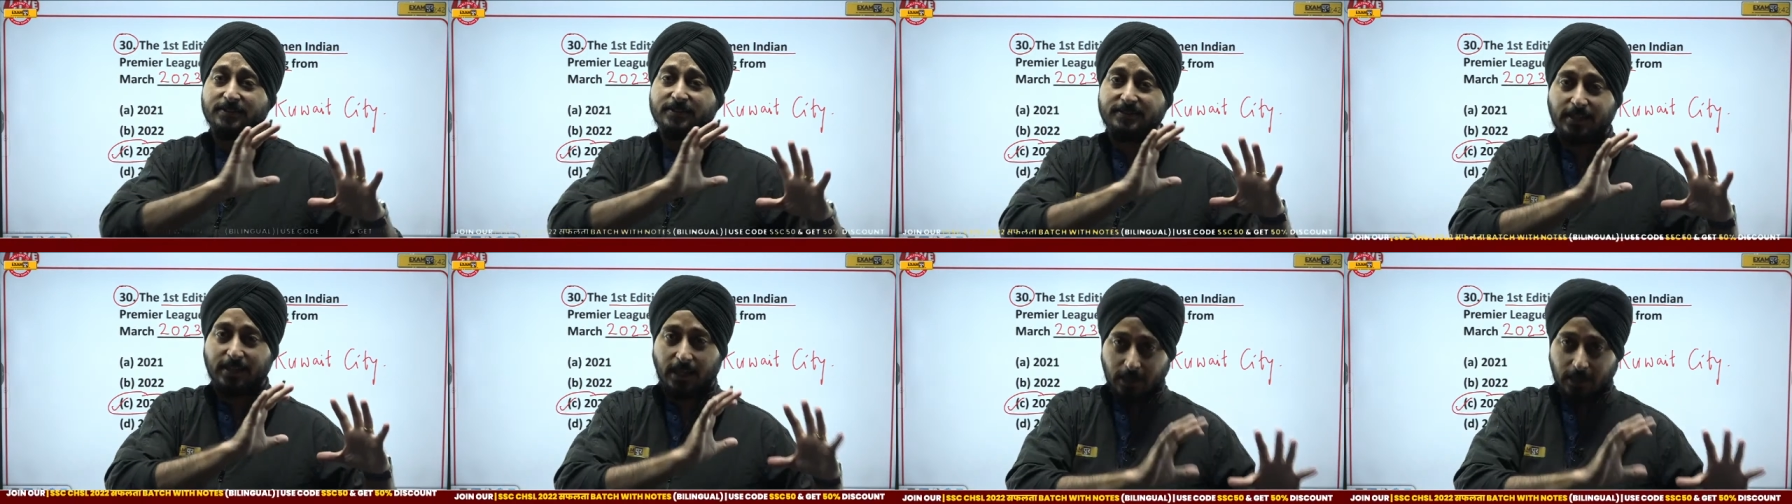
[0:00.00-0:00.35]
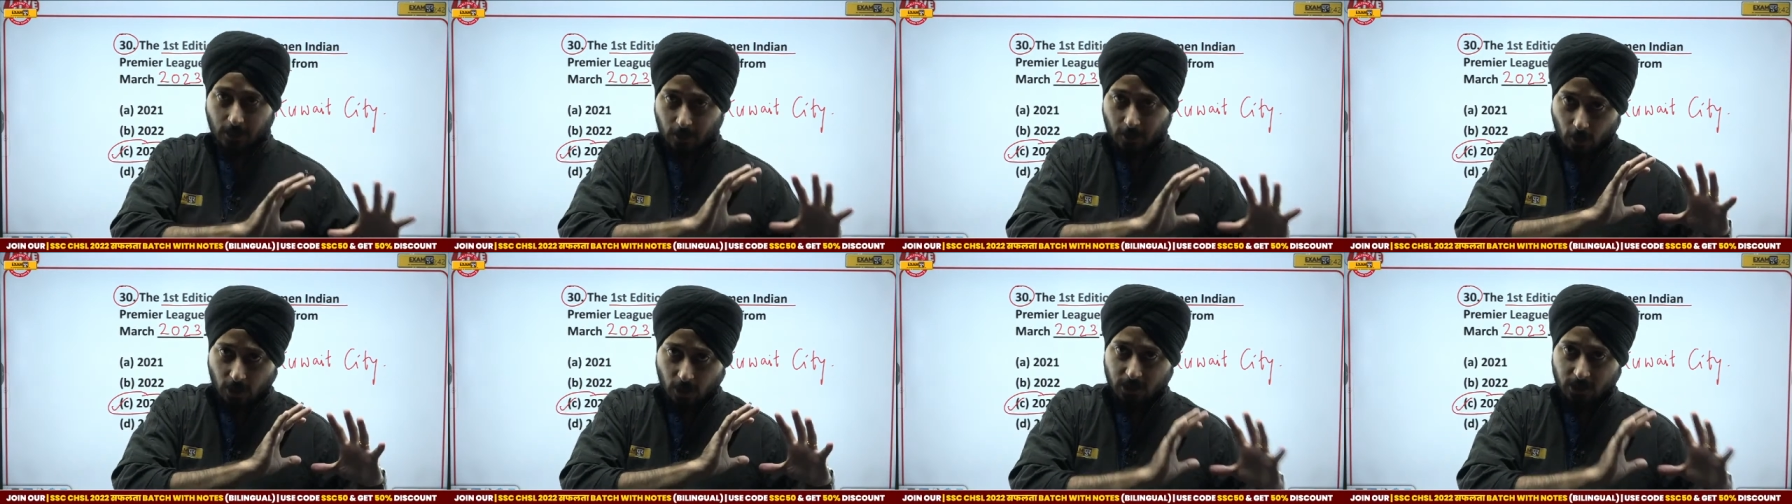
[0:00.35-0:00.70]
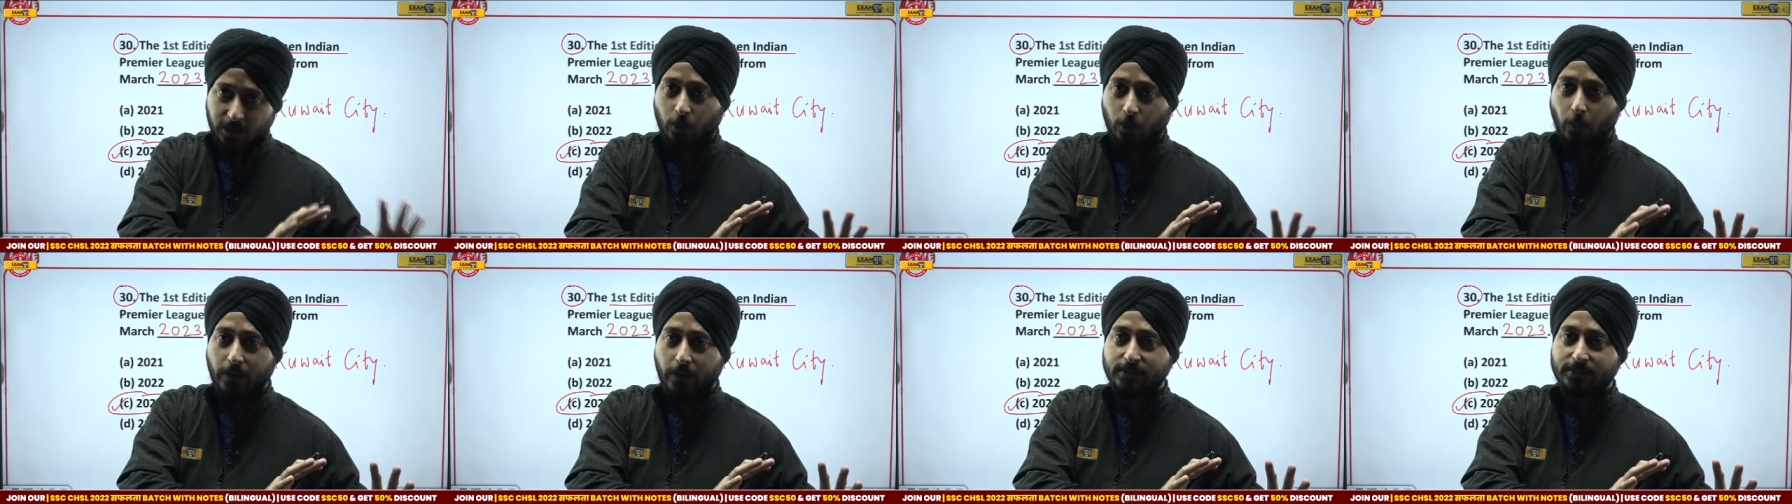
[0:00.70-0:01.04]
uh, all the
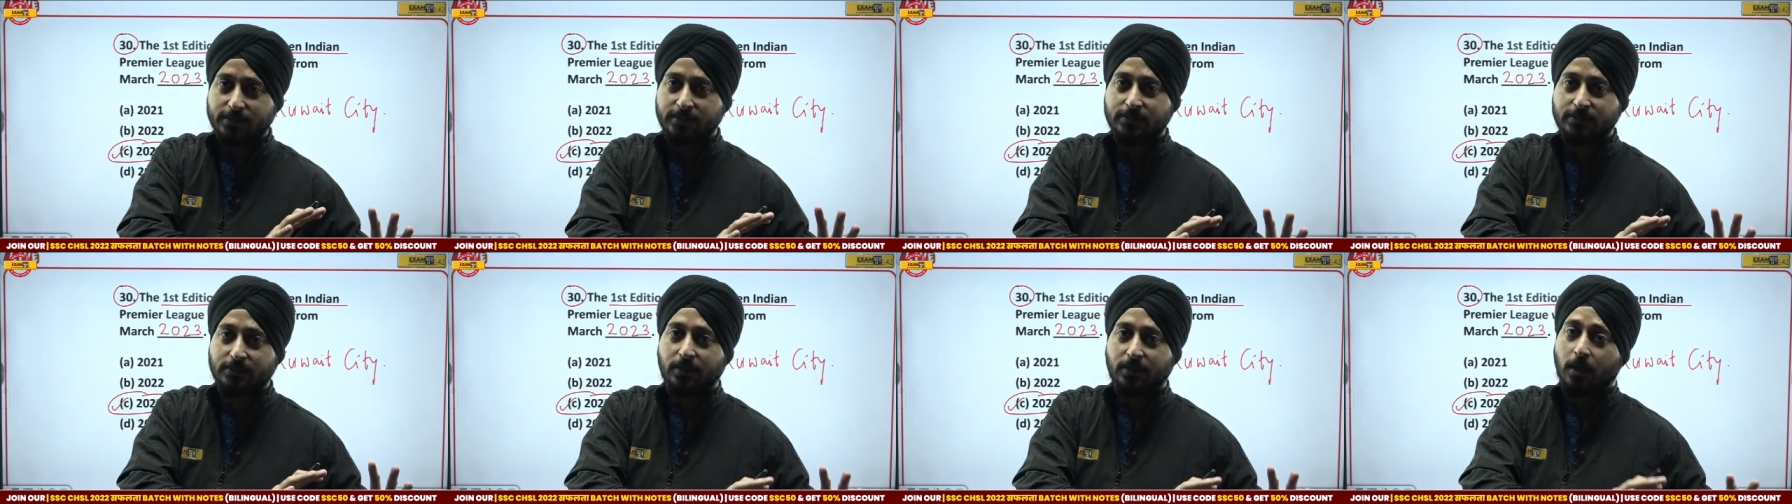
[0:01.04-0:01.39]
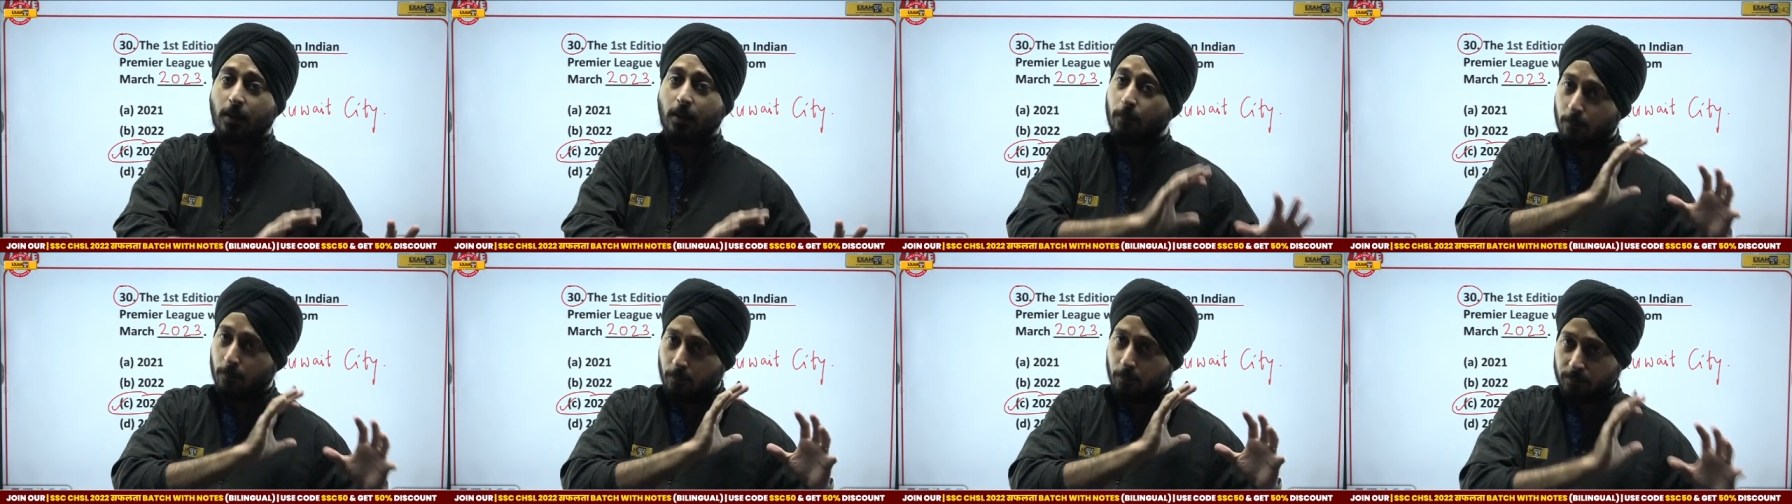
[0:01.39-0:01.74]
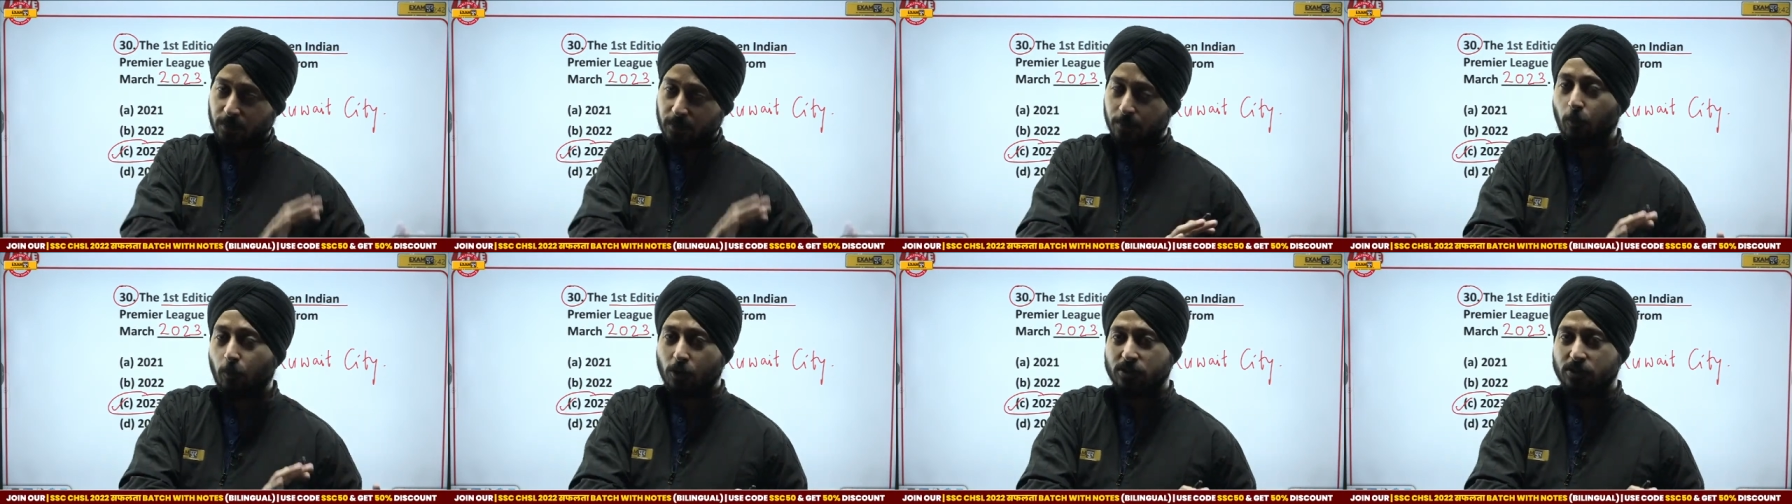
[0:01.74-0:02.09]
questions the
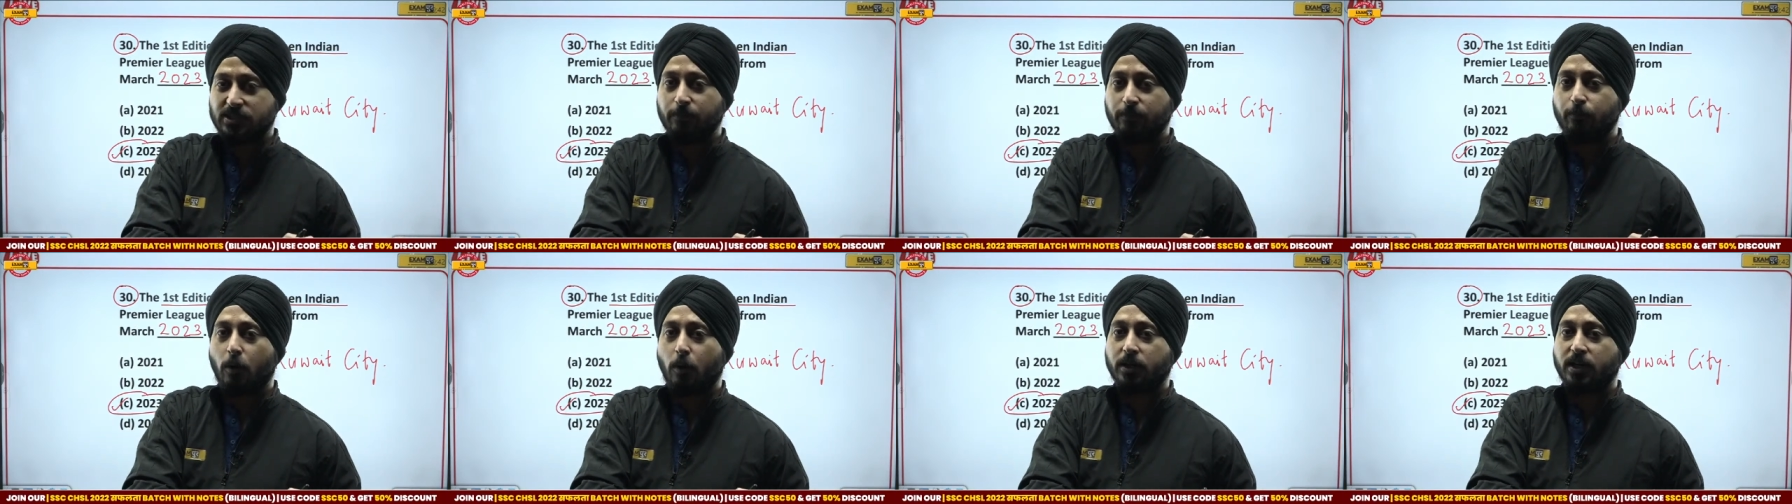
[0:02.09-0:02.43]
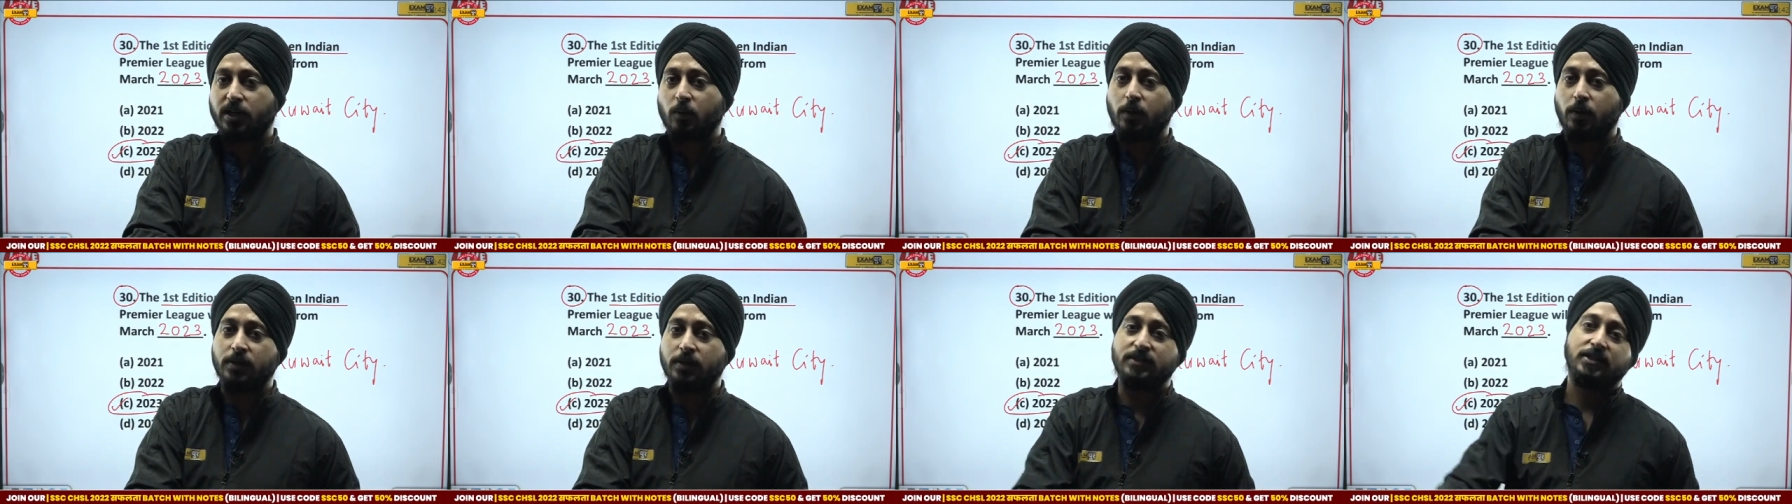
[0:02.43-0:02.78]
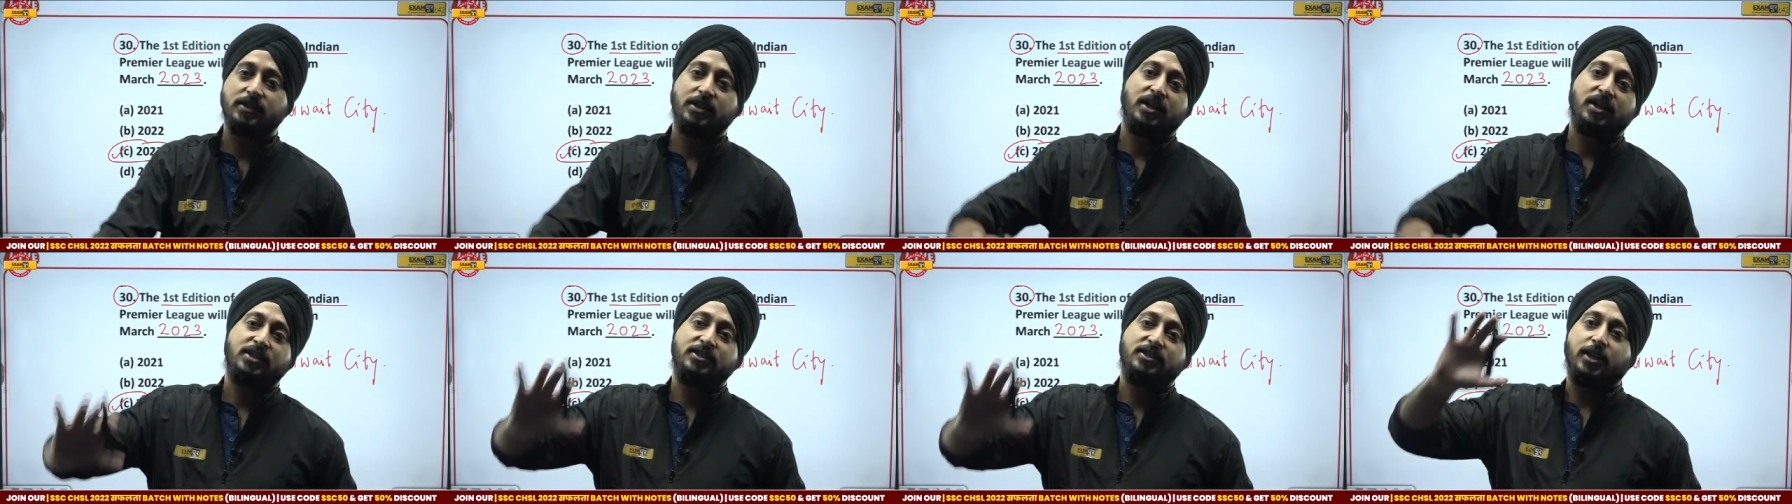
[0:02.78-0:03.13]
most important ones
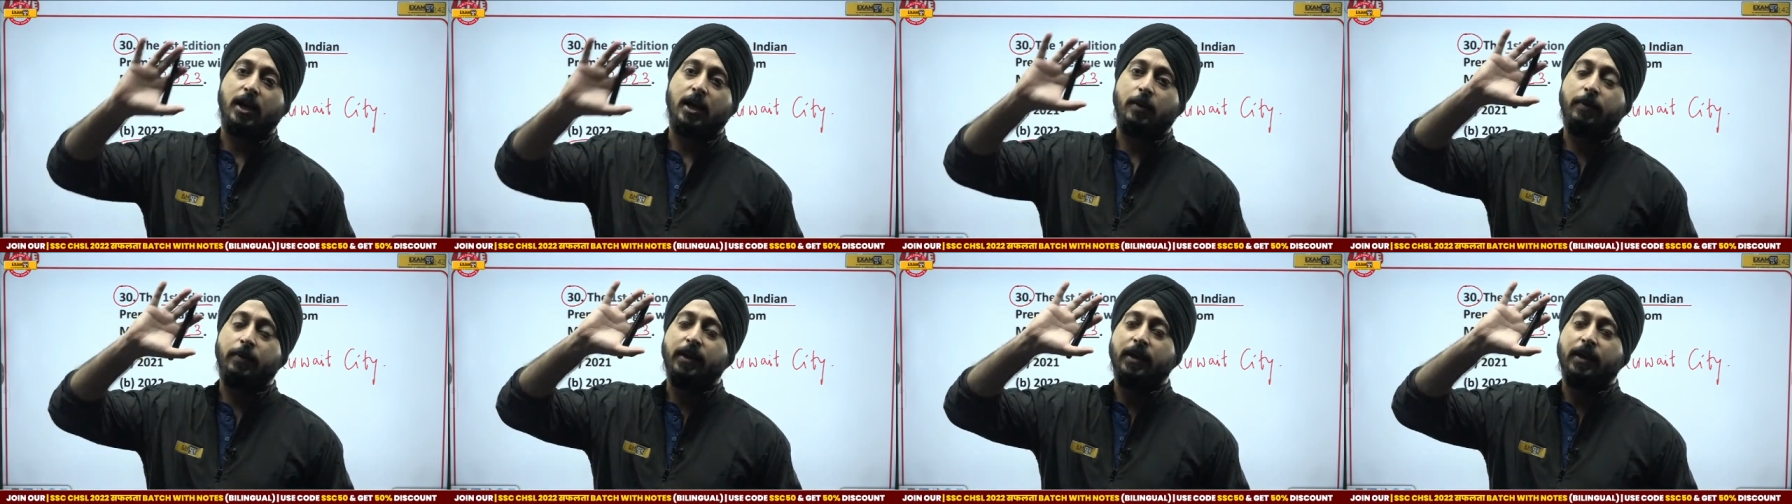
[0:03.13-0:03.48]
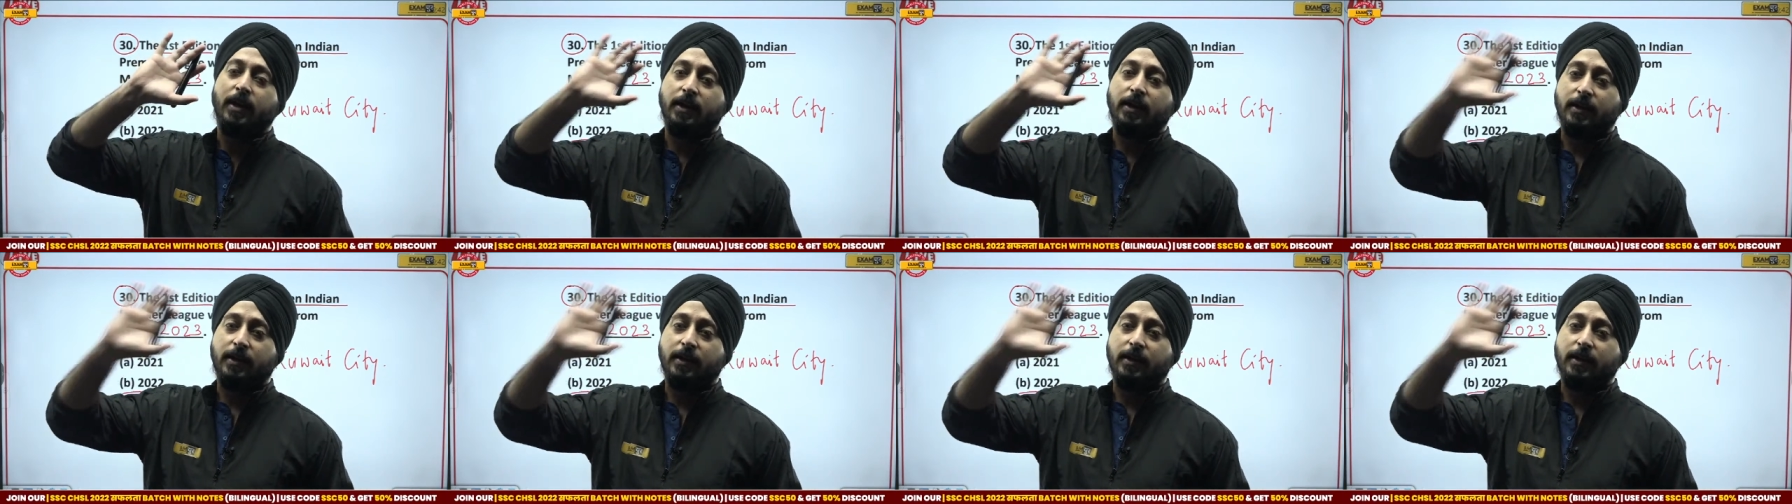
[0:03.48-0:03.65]
shall be